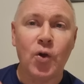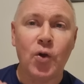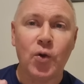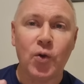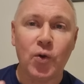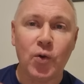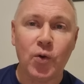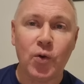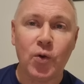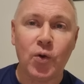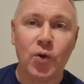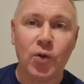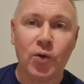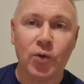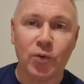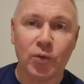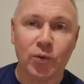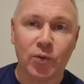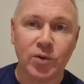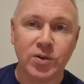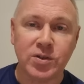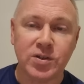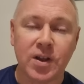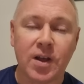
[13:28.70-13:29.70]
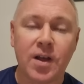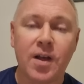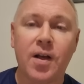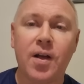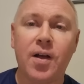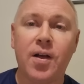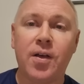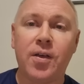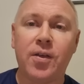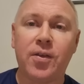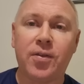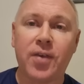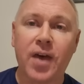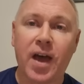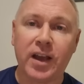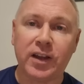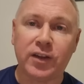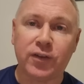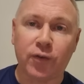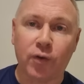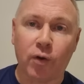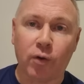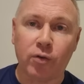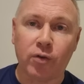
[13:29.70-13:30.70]
Who knows?
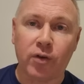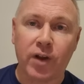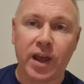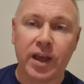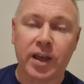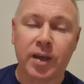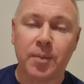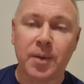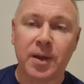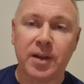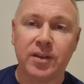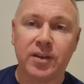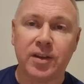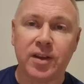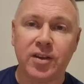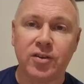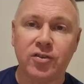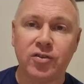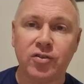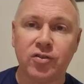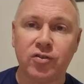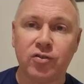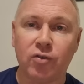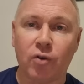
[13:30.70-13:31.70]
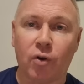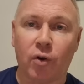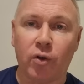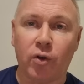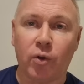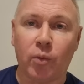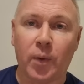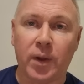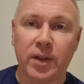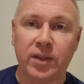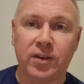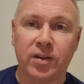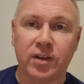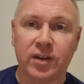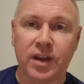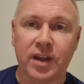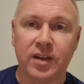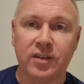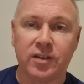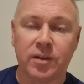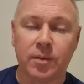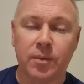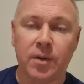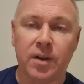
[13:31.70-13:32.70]
Thanks for all your recommendations on the winter
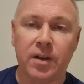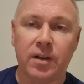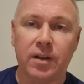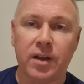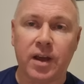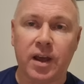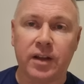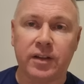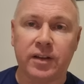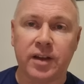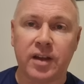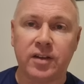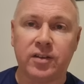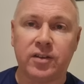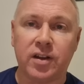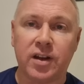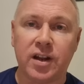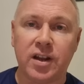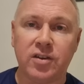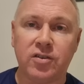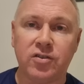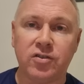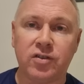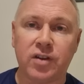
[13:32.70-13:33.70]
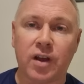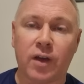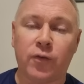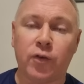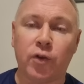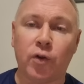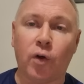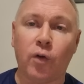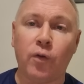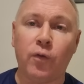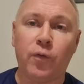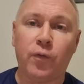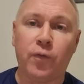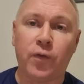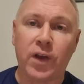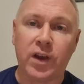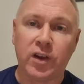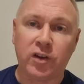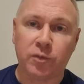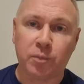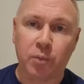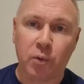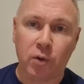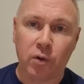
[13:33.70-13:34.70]
destinations. If you're on
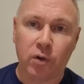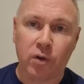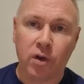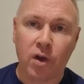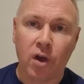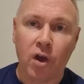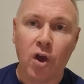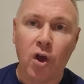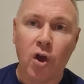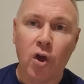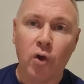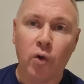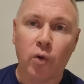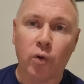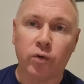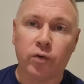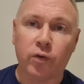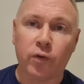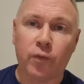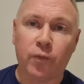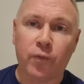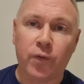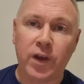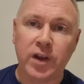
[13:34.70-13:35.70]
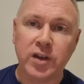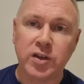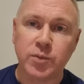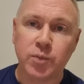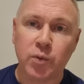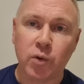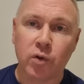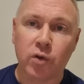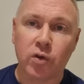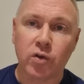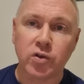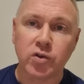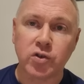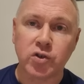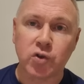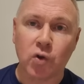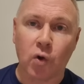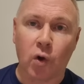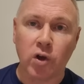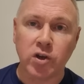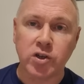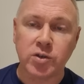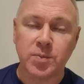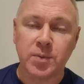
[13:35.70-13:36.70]
Facebook, go to Facebook,
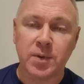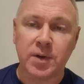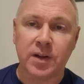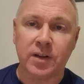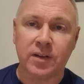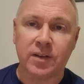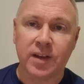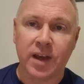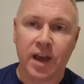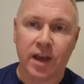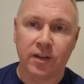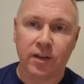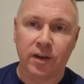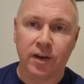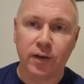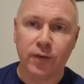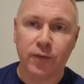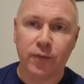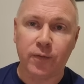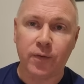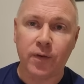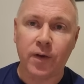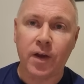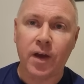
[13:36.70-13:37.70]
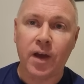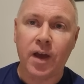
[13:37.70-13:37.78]
Scotsman and Tenerife,